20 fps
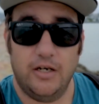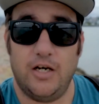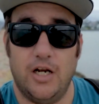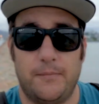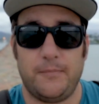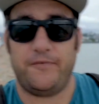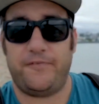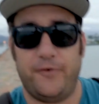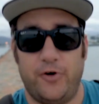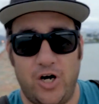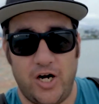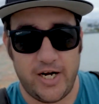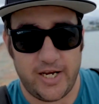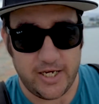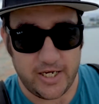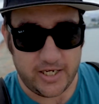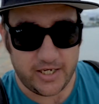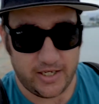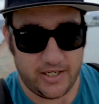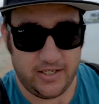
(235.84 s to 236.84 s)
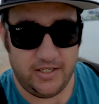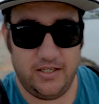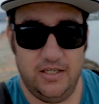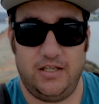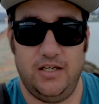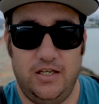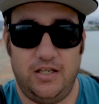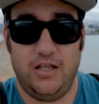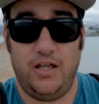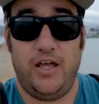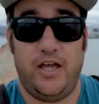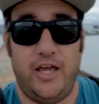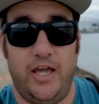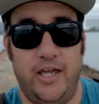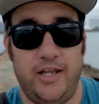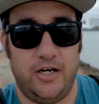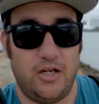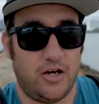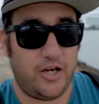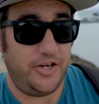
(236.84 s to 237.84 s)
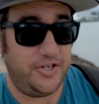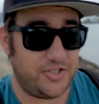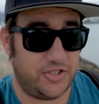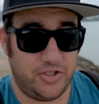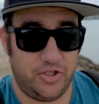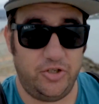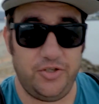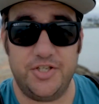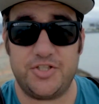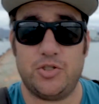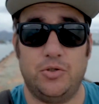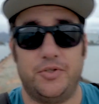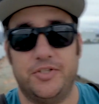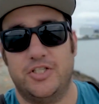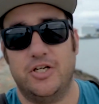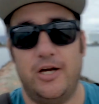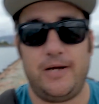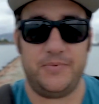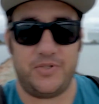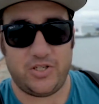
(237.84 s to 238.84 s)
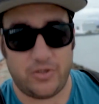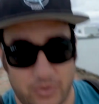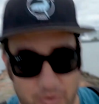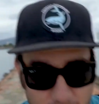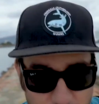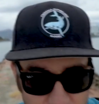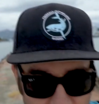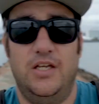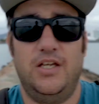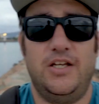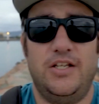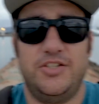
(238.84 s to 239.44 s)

Number three, and I used to do this all the time too.